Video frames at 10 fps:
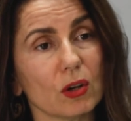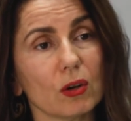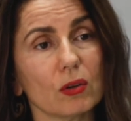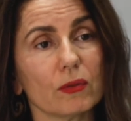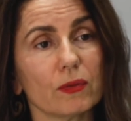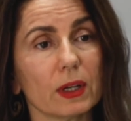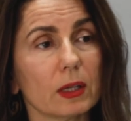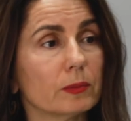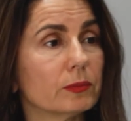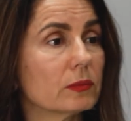of
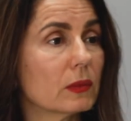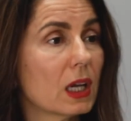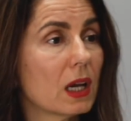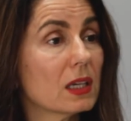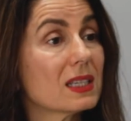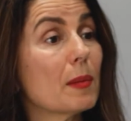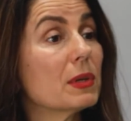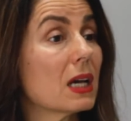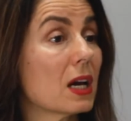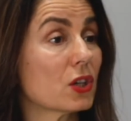
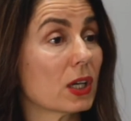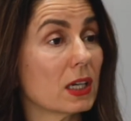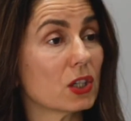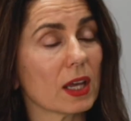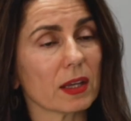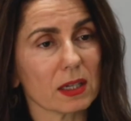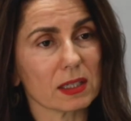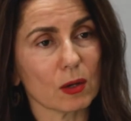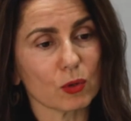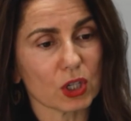sabotaging each other because
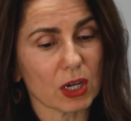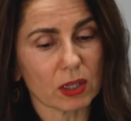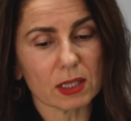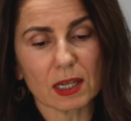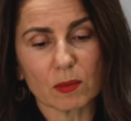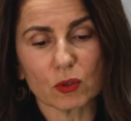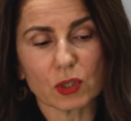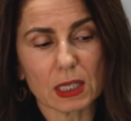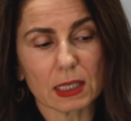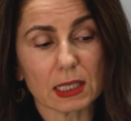they were sharing the same
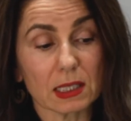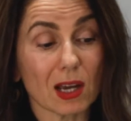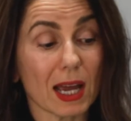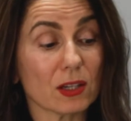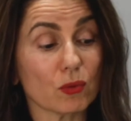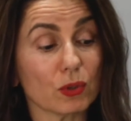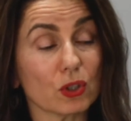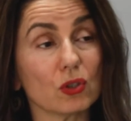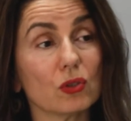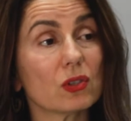utilities, I had to
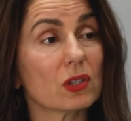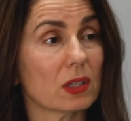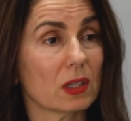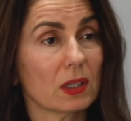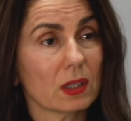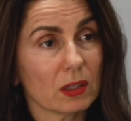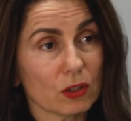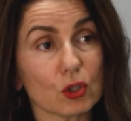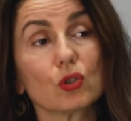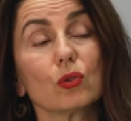reduce
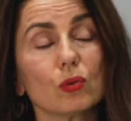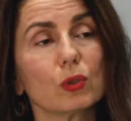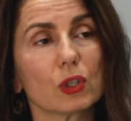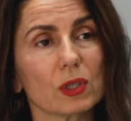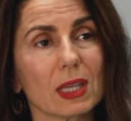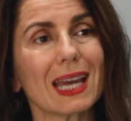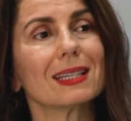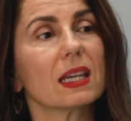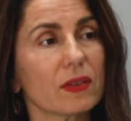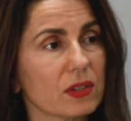the two, which was the
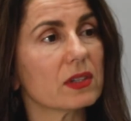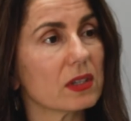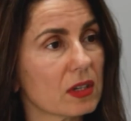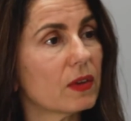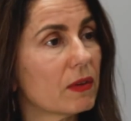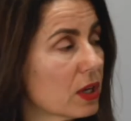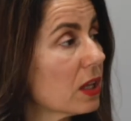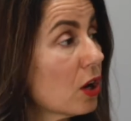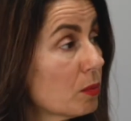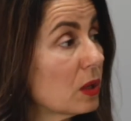antithesis of
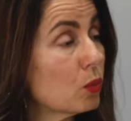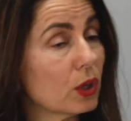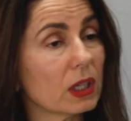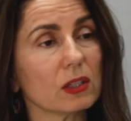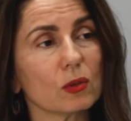everything I'd been working